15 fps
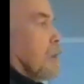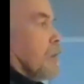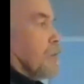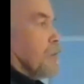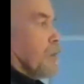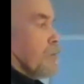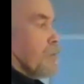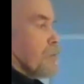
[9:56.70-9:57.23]

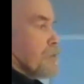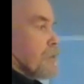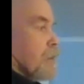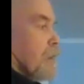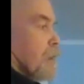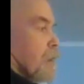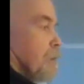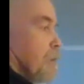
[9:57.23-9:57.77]
on the other
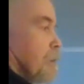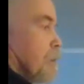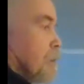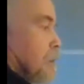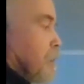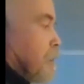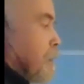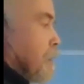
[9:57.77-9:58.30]
side.
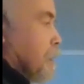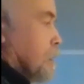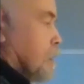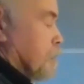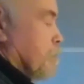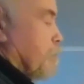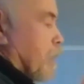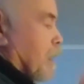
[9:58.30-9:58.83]

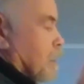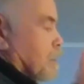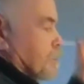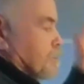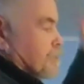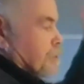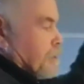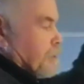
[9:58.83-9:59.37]
And the
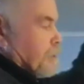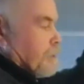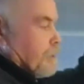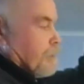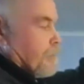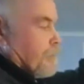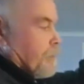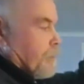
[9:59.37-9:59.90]
balance
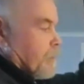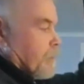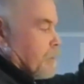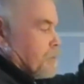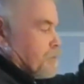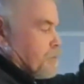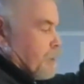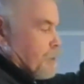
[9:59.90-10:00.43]
here
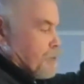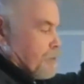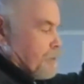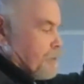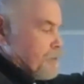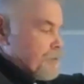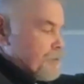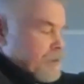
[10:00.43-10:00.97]
is
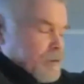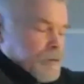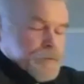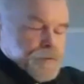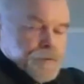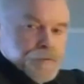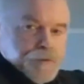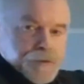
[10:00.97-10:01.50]
measured in
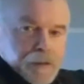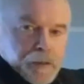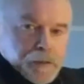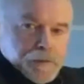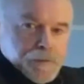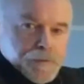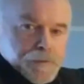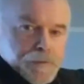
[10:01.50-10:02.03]
CO2
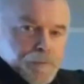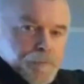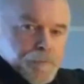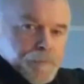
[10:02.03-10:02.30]
tons.